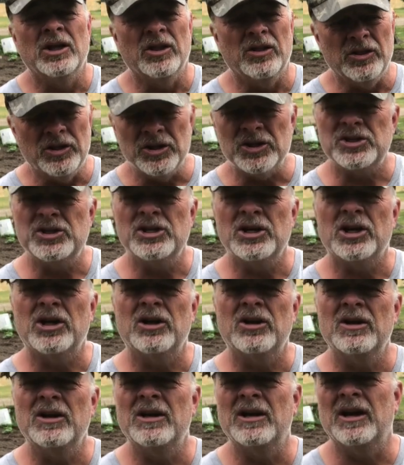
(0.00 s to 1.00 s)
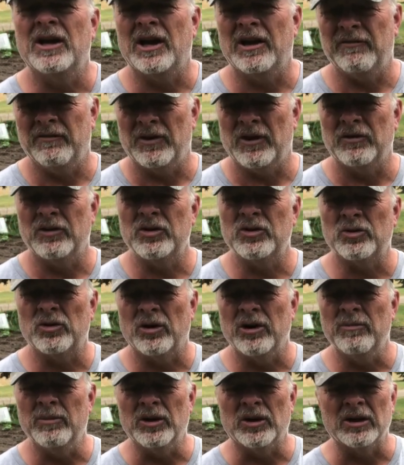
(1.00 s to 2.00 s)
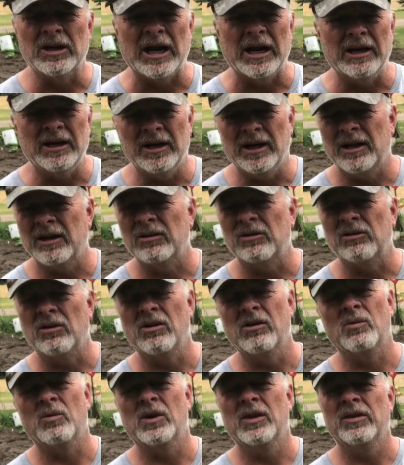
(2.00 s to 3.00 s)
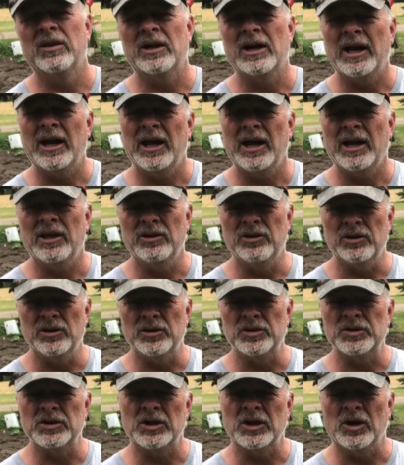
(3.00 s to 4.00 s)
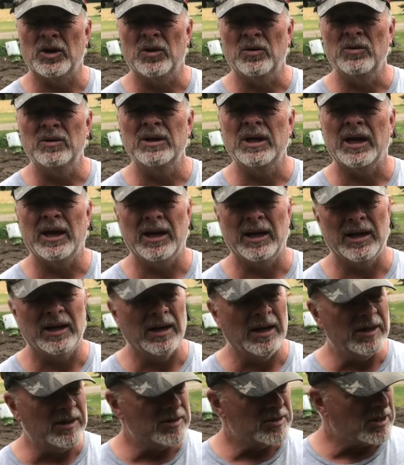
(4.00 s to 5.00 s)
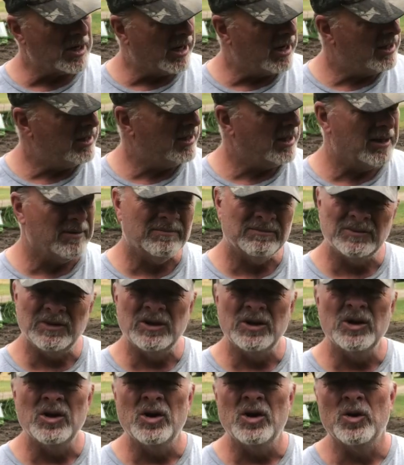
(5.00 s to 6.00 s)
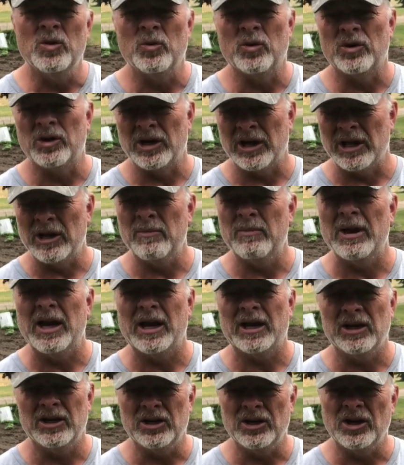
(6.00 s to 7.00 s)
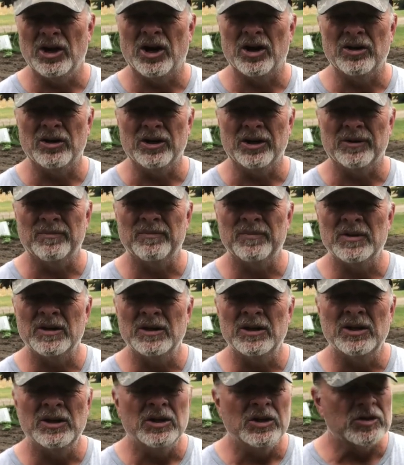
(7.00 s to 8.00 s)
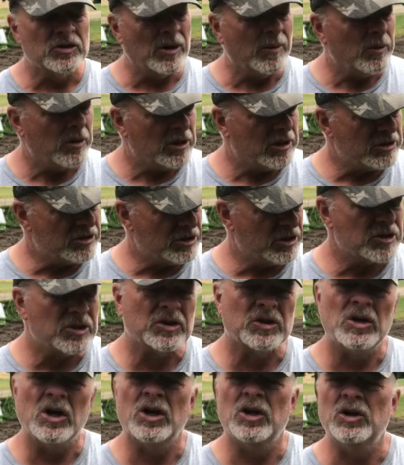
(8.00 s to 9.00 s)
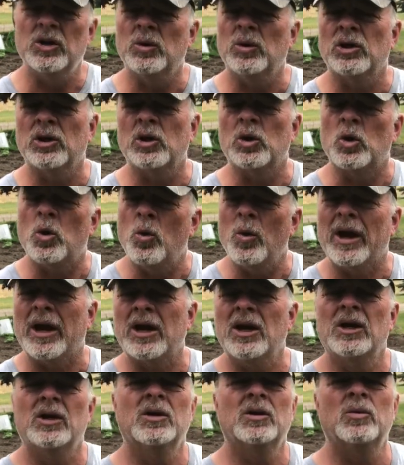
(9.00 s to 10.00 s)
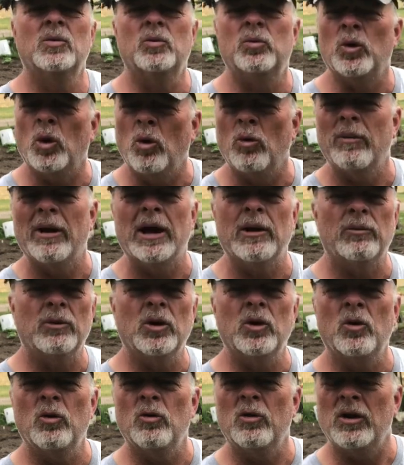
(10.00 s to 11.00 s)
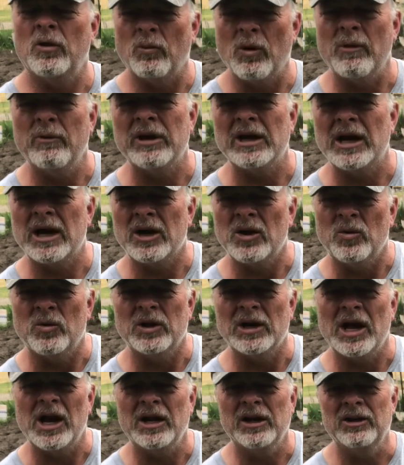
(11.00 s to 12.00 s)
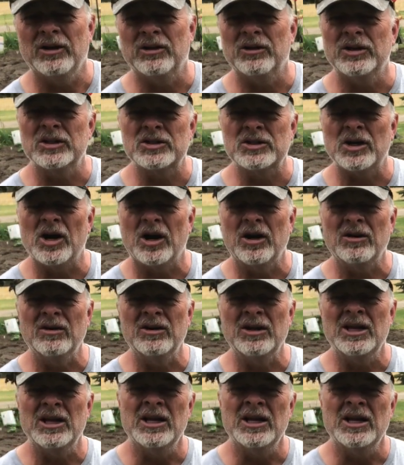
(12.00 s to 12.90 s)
This year I found a Troy Bilt identical to the one that I had years ago, and I decided that we're going to get back into gardening. So I'm going to just do a little quick row by row of what we got going on here in this garden,